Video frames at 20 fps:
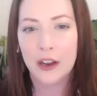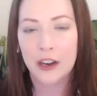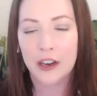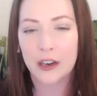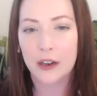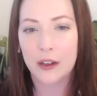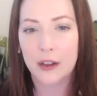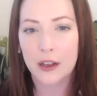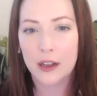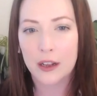
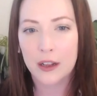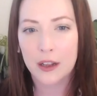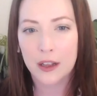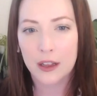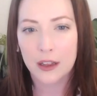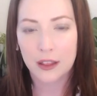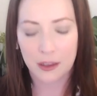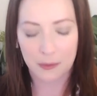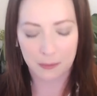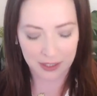Here,
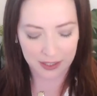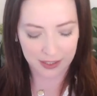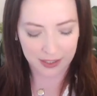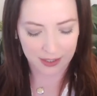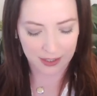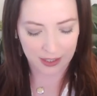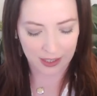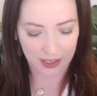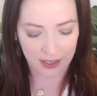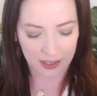let me
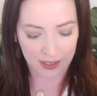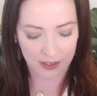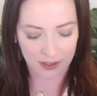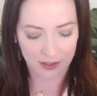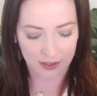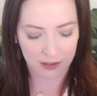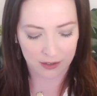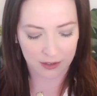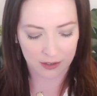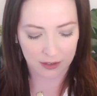
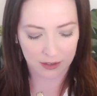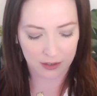see.